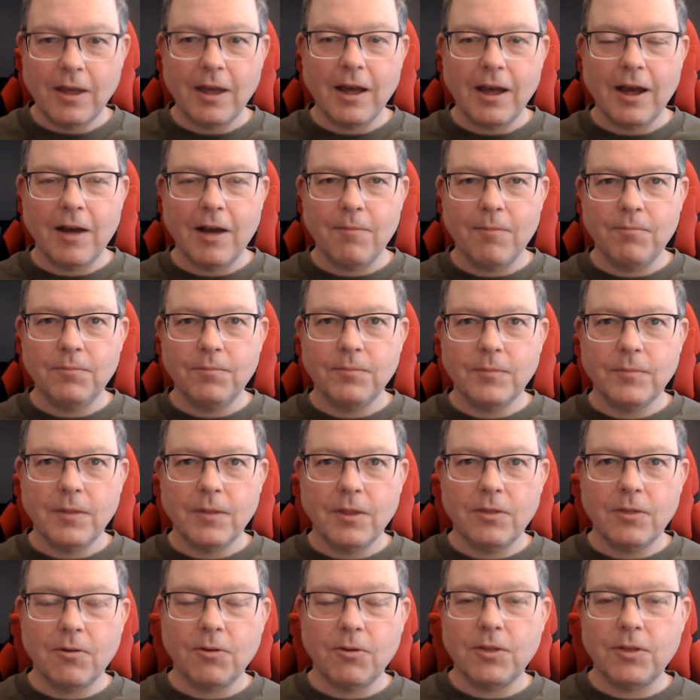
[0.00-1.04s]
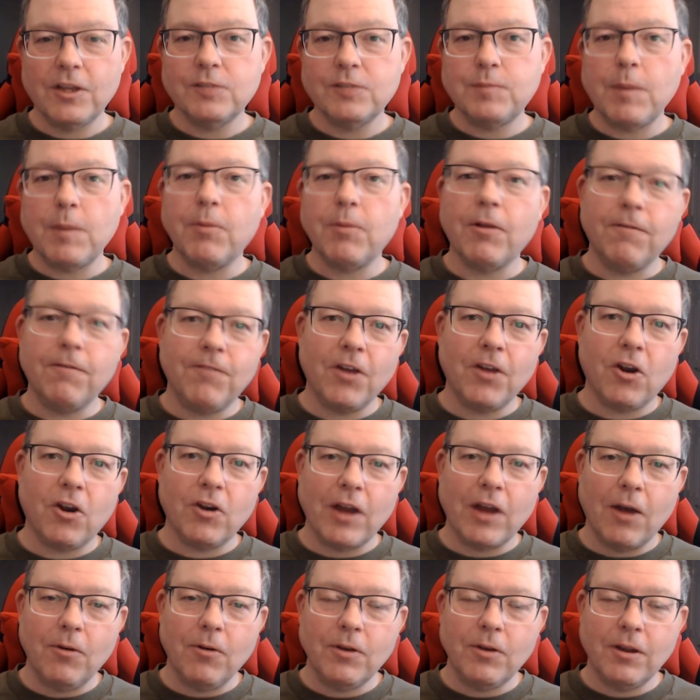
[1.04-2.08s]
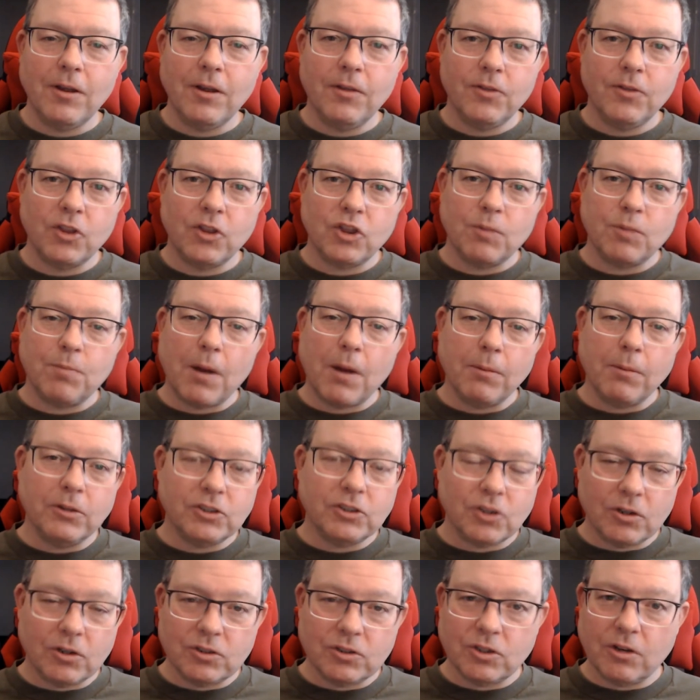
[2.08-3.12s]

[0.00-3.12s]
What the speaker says: There are things people have figured out that the publishers,